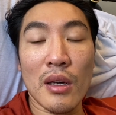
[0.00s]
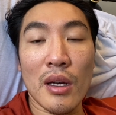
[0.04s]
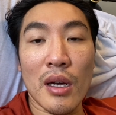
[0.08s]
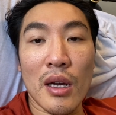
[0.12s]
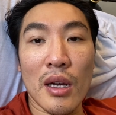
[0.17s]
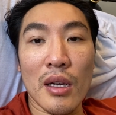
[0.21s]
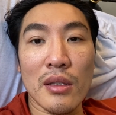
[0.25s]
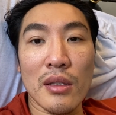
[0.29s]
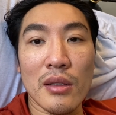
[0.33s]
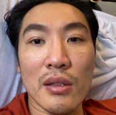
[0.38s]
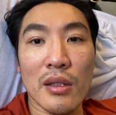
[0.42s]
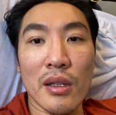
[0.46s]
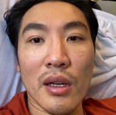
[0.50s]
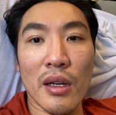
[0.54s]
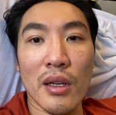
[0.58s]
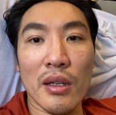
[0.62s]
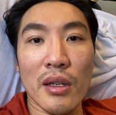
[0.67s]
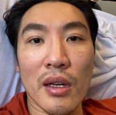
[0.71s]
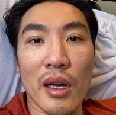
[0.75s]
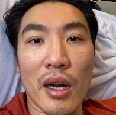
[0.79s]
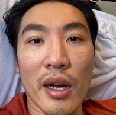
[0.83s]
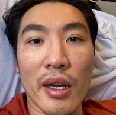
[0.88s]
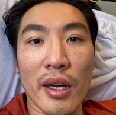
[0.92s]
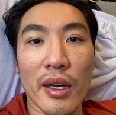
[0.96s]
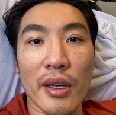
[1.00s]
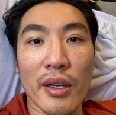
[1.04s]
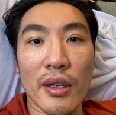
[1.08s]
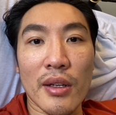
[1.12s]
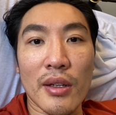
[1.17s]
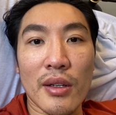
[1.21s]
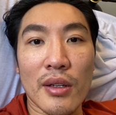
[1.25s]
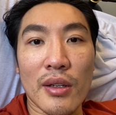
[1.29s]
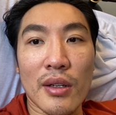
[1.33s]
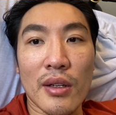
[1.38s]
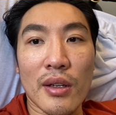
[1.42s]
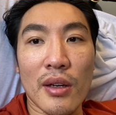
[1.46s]
And then I
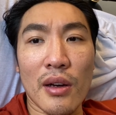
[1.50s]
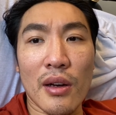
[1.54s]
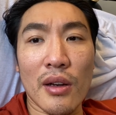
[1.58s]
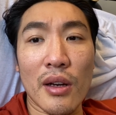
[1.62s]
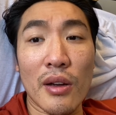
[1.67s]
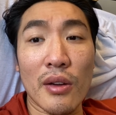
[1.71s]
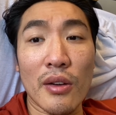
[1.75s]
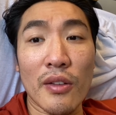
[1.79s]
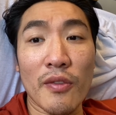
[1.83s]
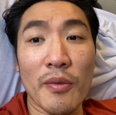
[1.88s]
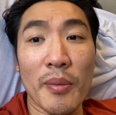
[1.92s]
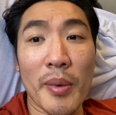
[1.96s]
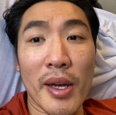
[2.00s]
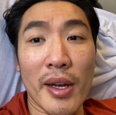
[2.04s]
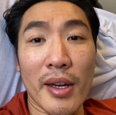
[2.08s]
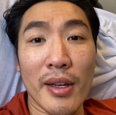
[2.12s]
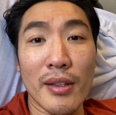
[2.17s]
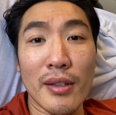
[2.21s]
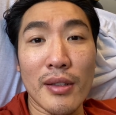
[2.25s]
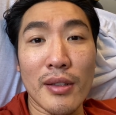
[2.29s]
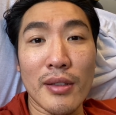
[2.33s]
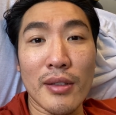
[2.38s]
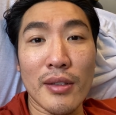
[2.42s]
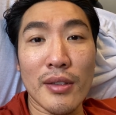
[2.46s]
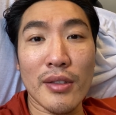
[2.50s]
got out of bed.